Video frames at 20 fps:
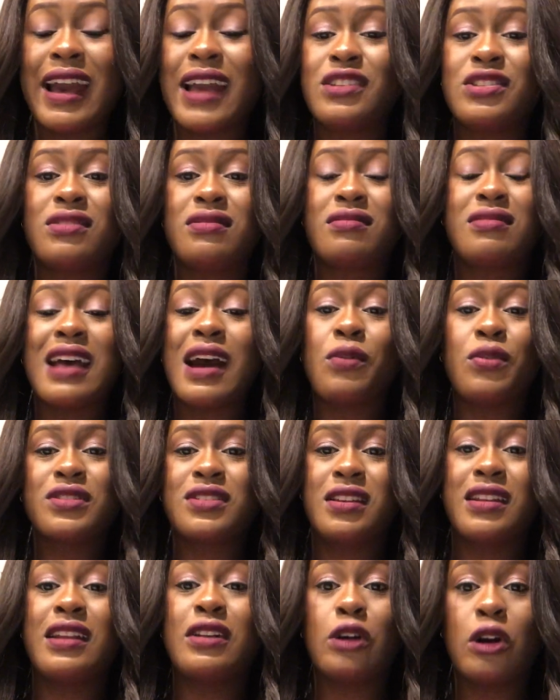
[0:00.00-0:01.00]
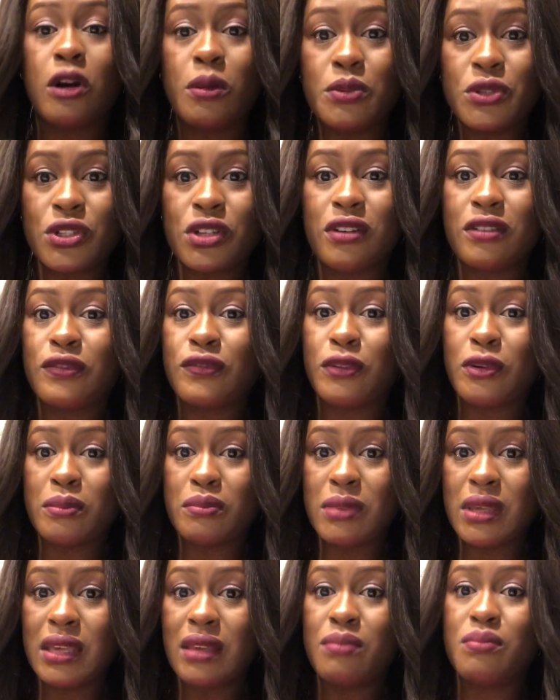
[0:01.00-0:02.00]
I that wasn't an option for
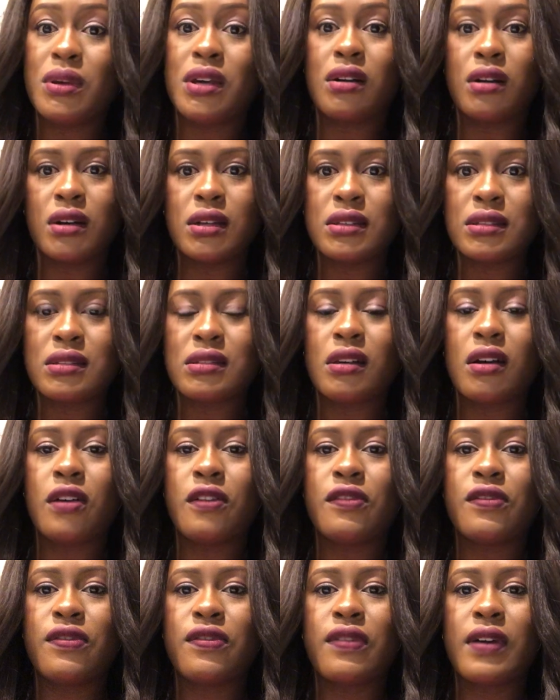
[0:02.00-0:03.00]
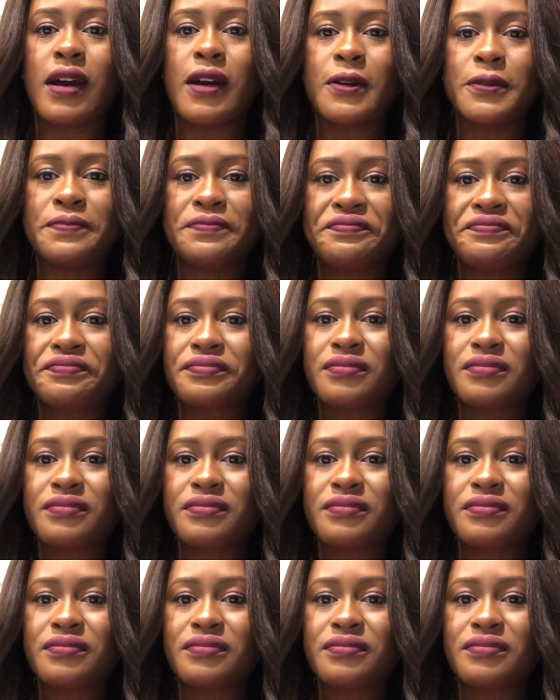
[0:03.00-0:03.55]
me because of, um,